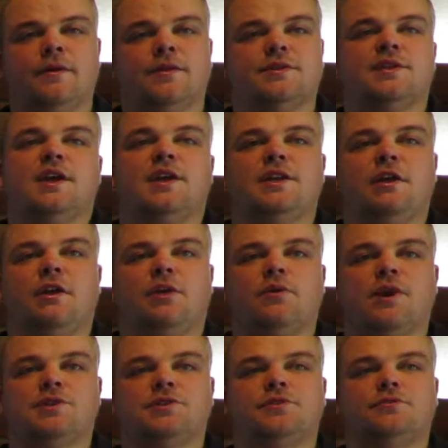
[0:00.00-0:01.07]
The secondary
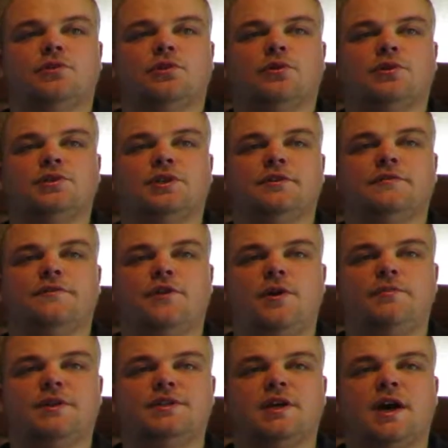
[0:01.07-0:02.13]
question will look to
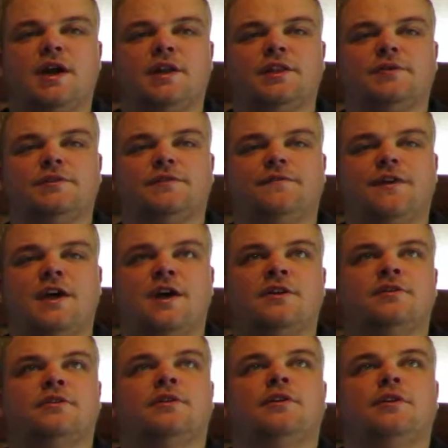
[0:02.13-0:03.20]
confirm the data that was
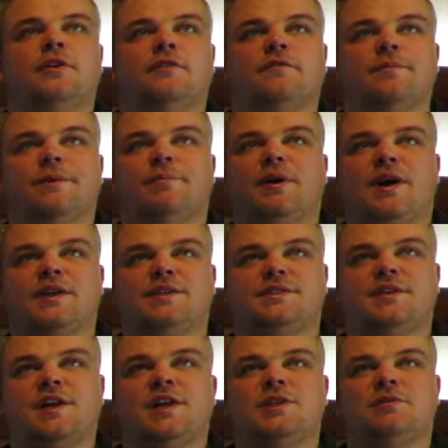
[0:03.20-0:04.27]
found from the past
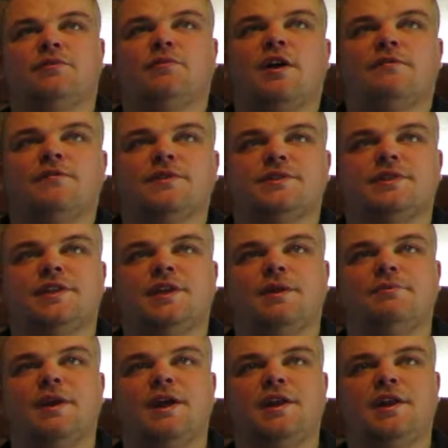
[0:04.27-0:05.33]
studies with reference to the
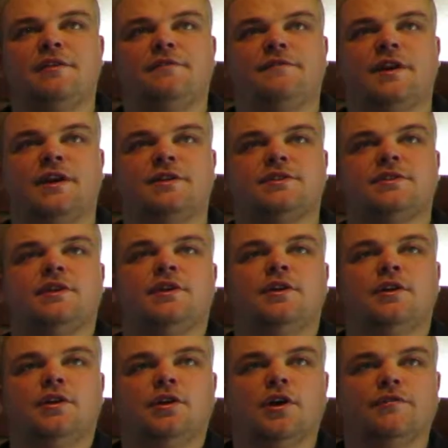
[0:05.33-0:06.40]
immediate effects
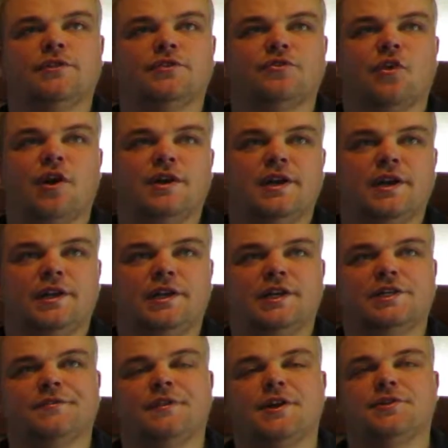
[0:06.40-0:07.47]
of the dry needling
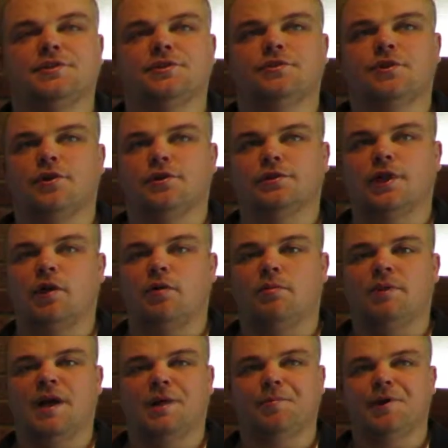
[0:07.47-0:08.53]
intervention on
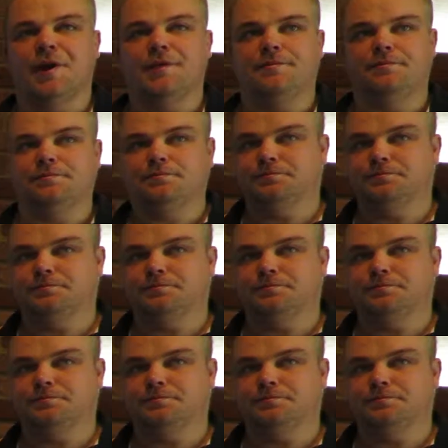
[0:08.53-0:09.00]
lower back pain.